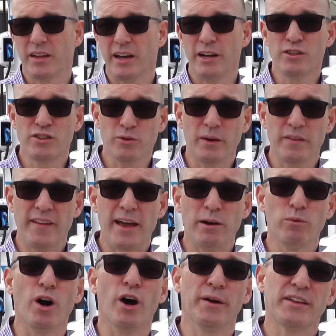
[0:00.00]
And doing
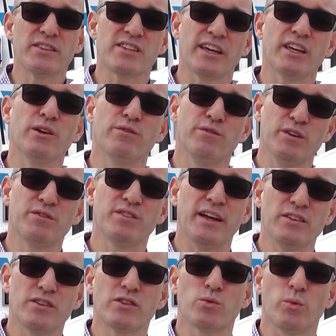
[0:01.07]
that will only take you
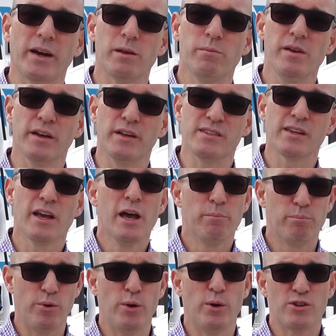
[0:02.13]
15 to 20 minutes
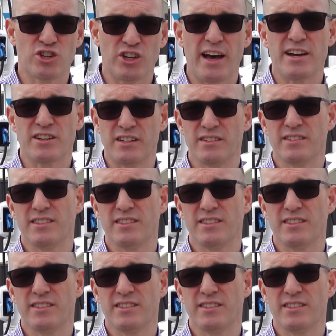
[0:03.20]
per charging